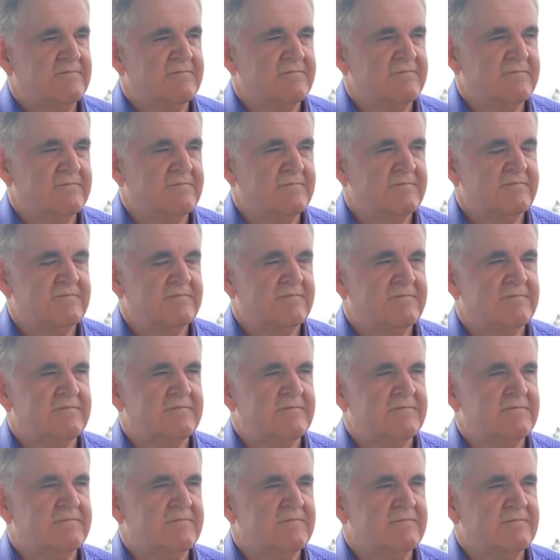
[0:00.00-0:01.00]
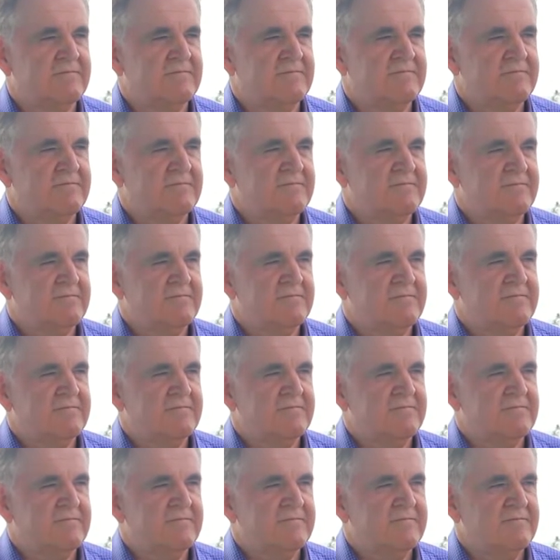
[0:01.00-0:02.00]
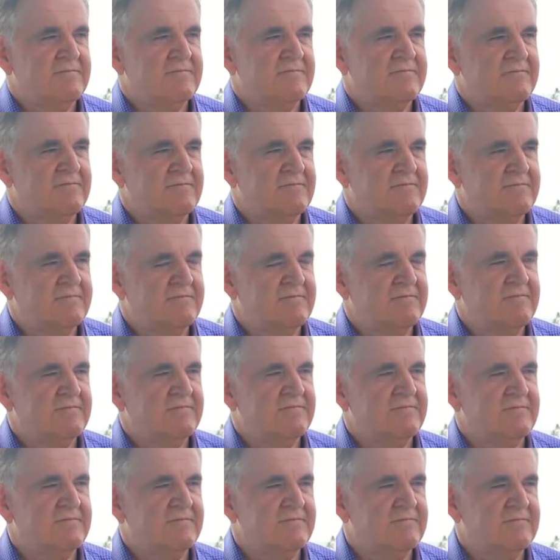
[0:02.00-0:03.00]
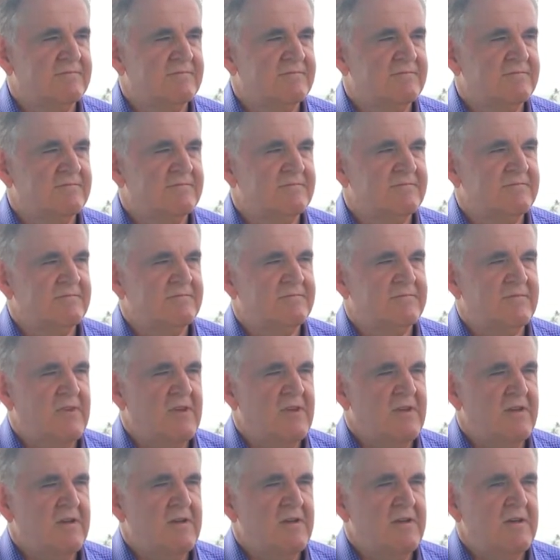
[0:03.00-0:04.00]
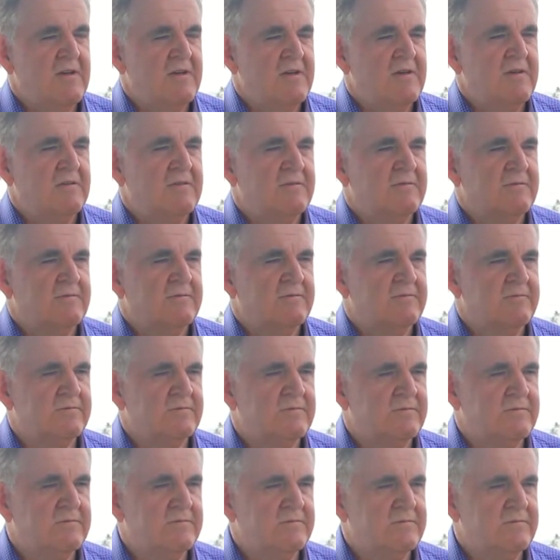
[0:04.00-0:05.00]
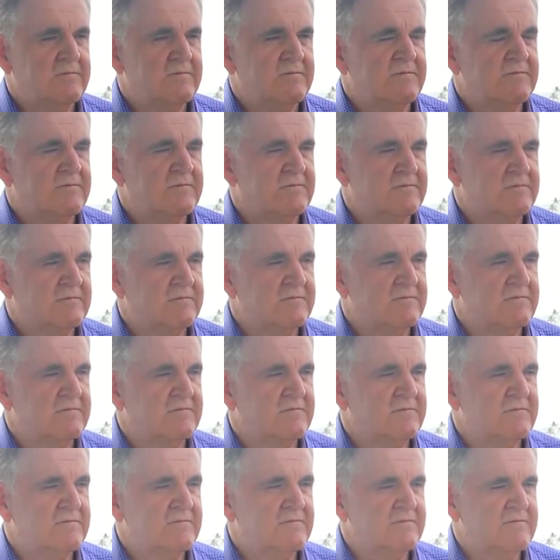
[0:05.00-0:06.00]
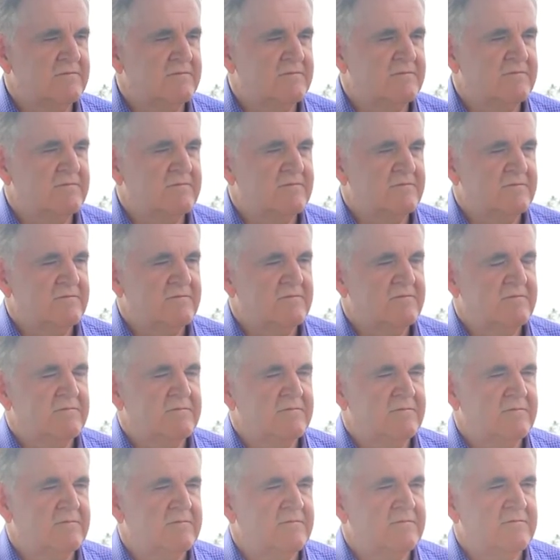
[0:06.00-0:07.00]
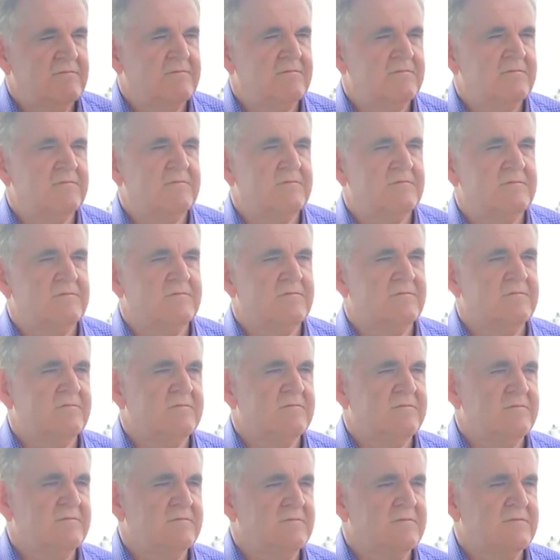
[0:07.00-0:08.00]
(not speaking)